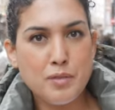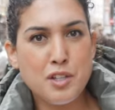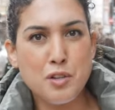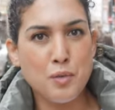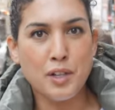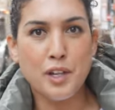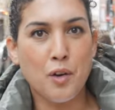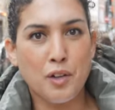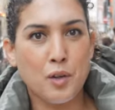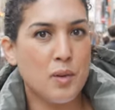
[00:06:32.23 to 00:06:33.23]
This can really
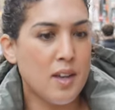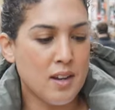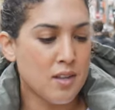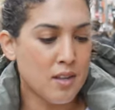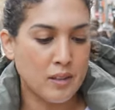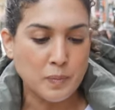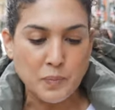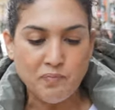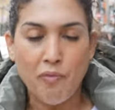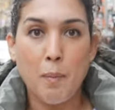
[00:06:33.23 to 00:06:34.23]
go good with anything.
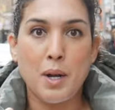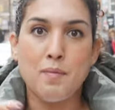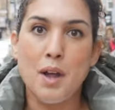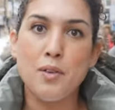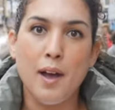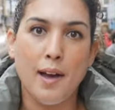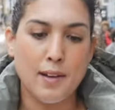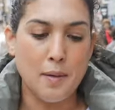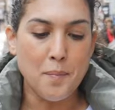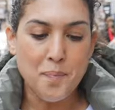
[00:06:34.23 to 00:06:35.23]
But I've never
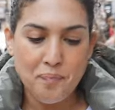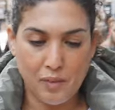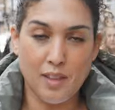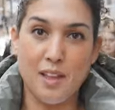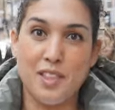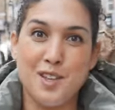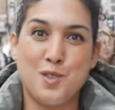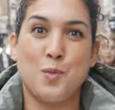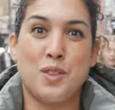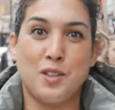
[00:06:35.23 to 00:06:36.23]
had it like
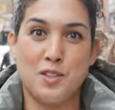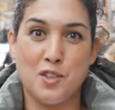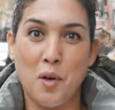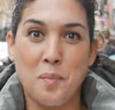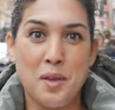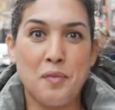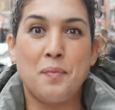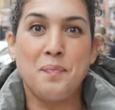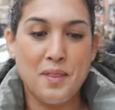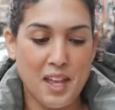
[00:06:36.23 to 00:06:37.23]
this with the salt beef
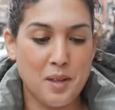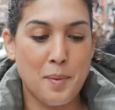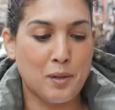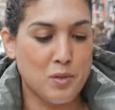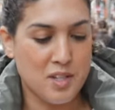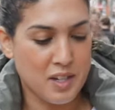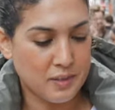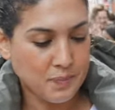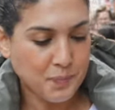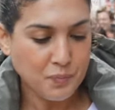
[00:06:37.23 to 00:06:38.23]
and the pickles in
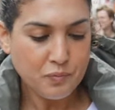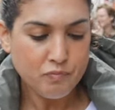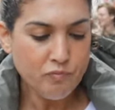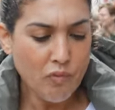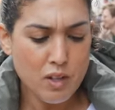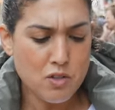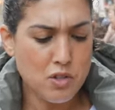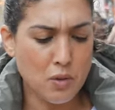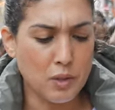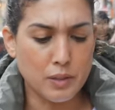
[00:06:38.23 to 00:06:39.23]
it.
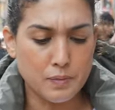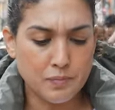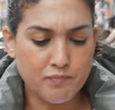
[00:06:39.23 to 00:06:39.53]
so good.